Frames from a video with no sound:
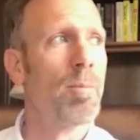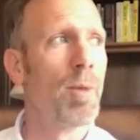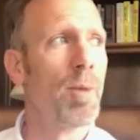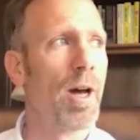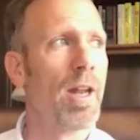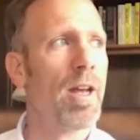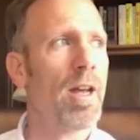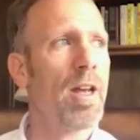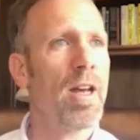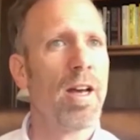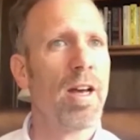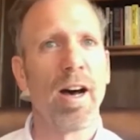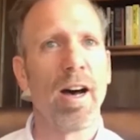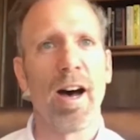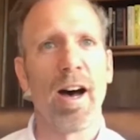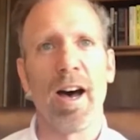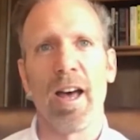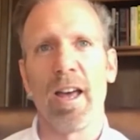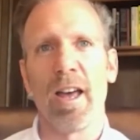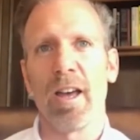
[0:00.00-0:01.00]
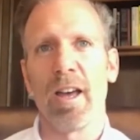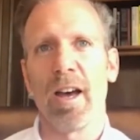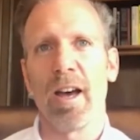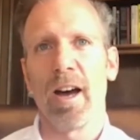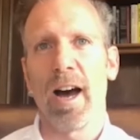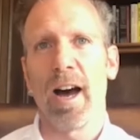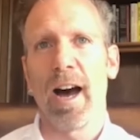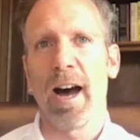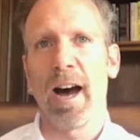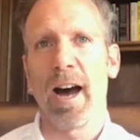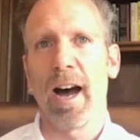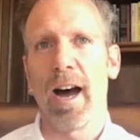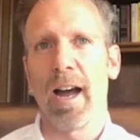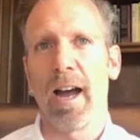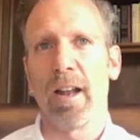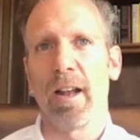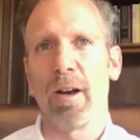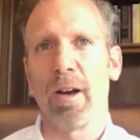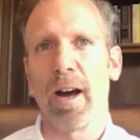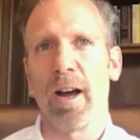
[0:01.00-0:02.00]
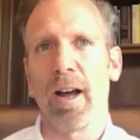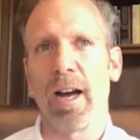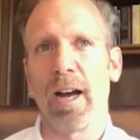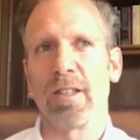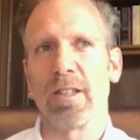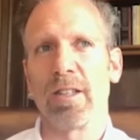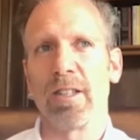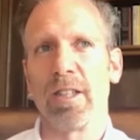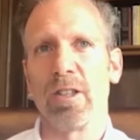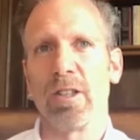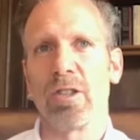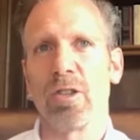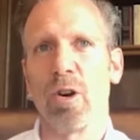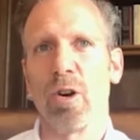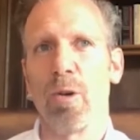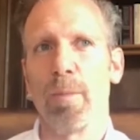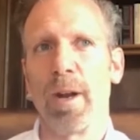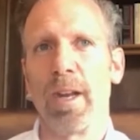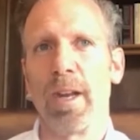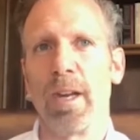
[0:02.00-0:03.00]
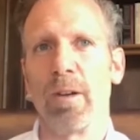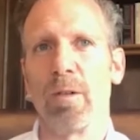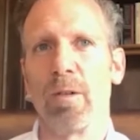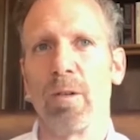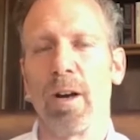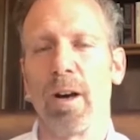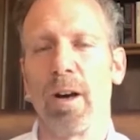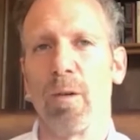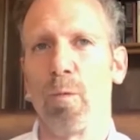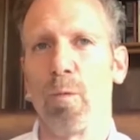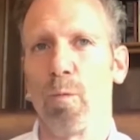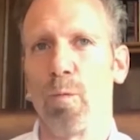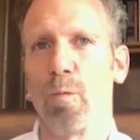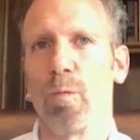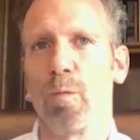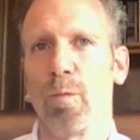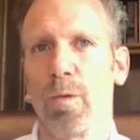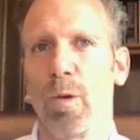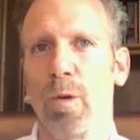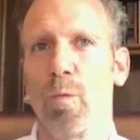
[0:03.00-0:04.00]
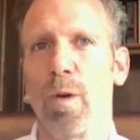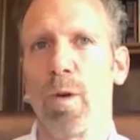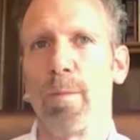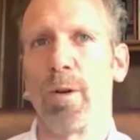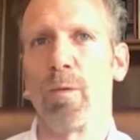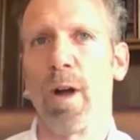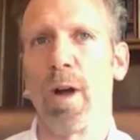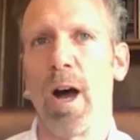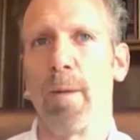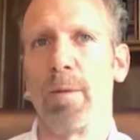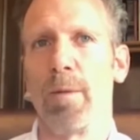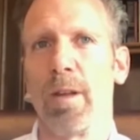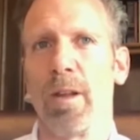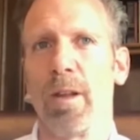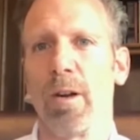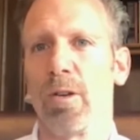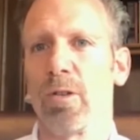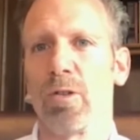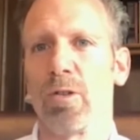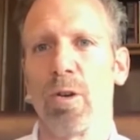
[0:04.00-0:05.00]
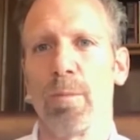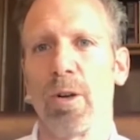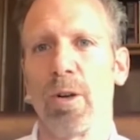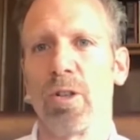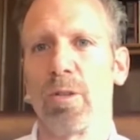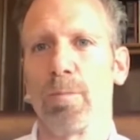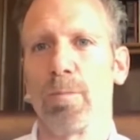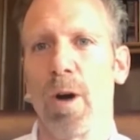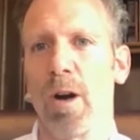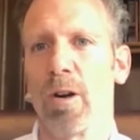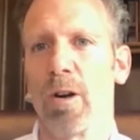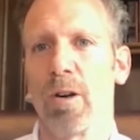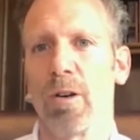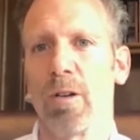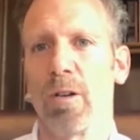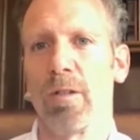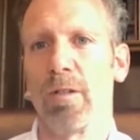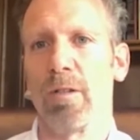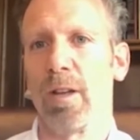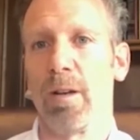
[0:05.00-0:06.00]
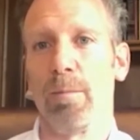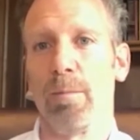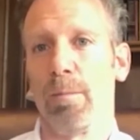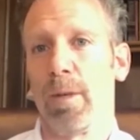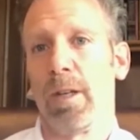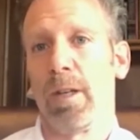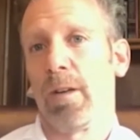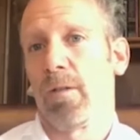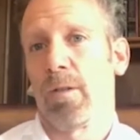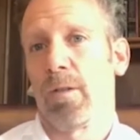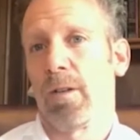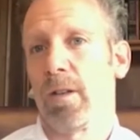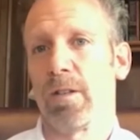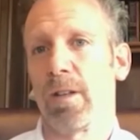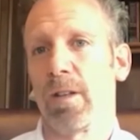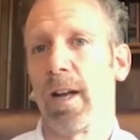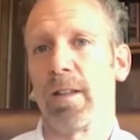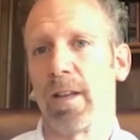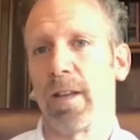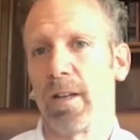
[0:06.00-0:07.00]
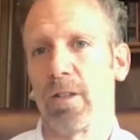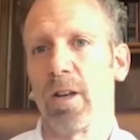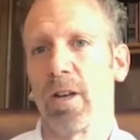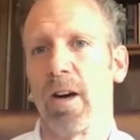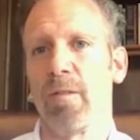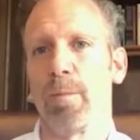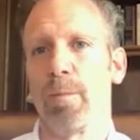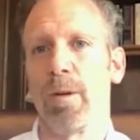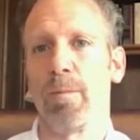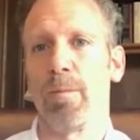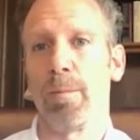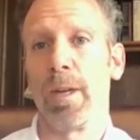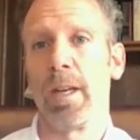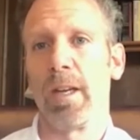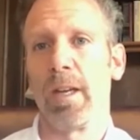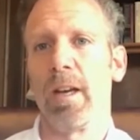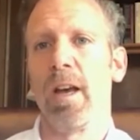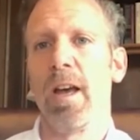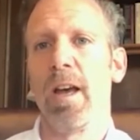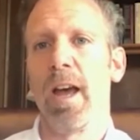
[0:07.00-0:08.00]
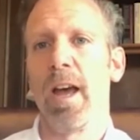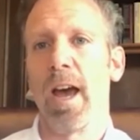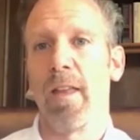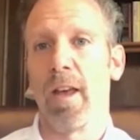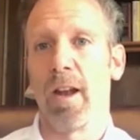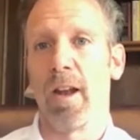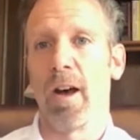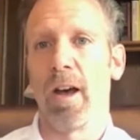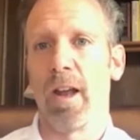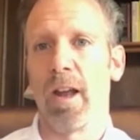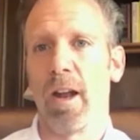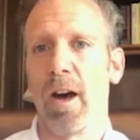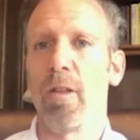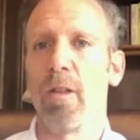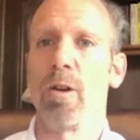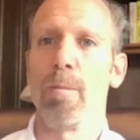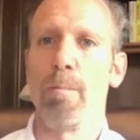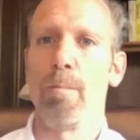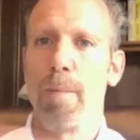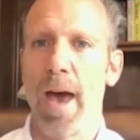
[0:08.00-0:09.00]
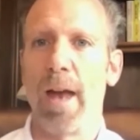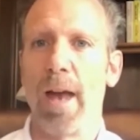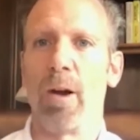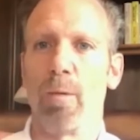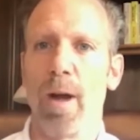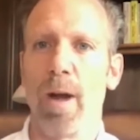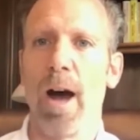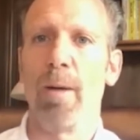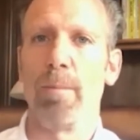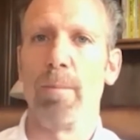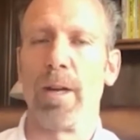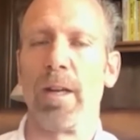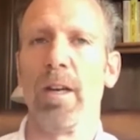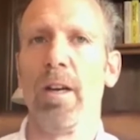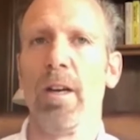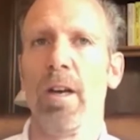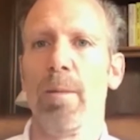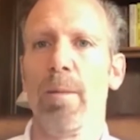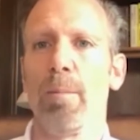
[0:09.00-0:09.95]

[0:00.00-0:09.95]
But uh, I, I, I see so many uh, you know, women around me that are so much smarter than me, if it's not that tough, but me, and then and other men around me.